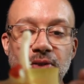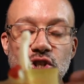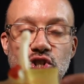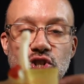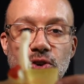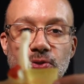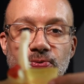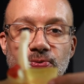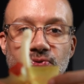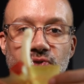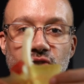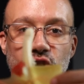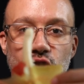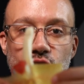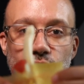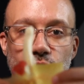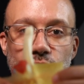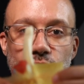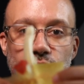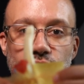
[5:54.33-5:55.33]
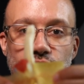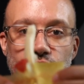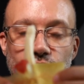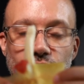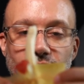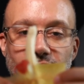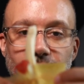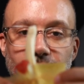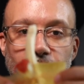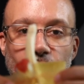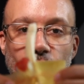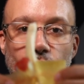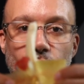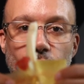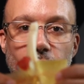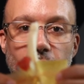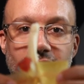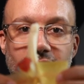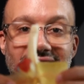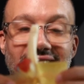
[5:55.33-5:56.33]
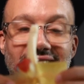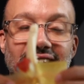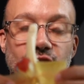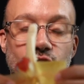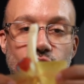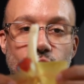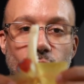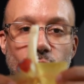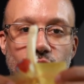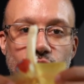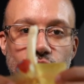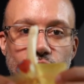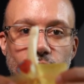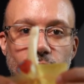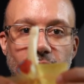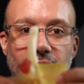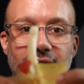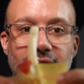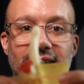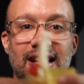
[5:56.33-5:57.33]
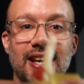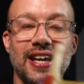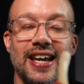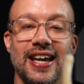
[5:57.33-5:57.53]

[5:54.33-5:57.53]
to fuse to the bone next door to it